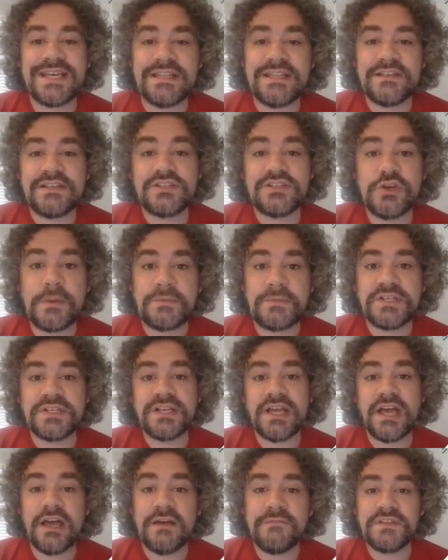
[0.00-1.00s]
in the
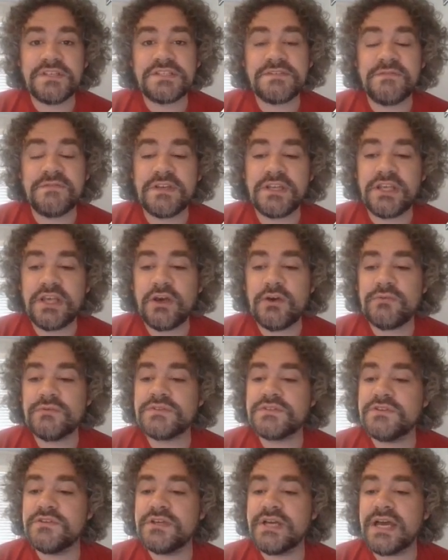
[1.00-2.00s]
description of this video
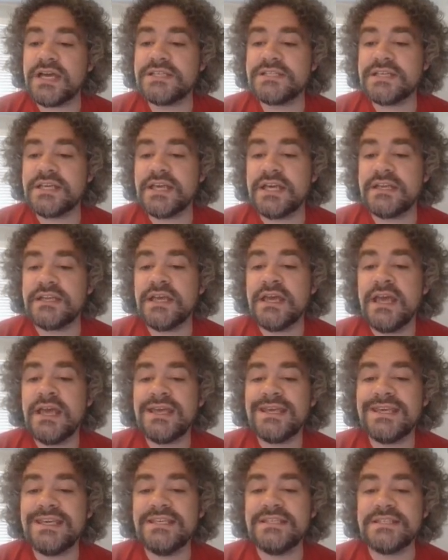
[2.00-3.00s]
so you guys can
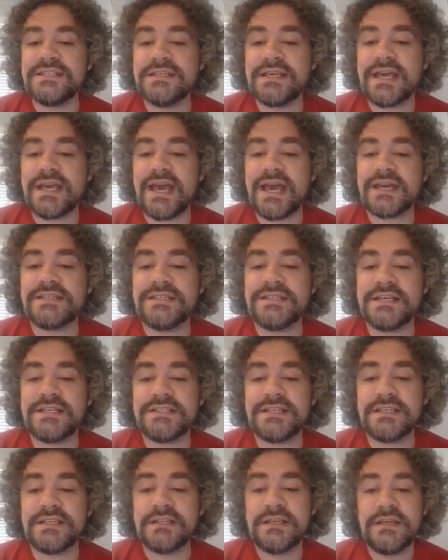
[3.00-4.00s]
easily access
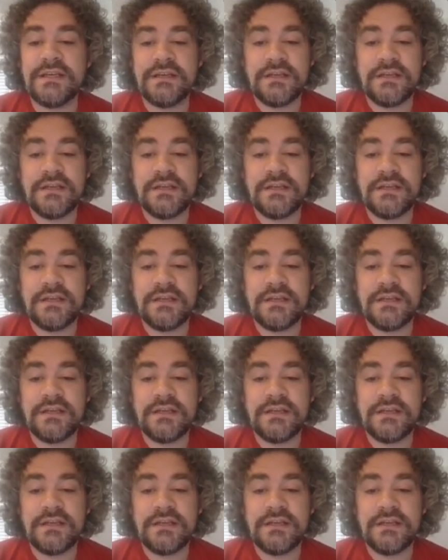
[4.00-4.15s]
it.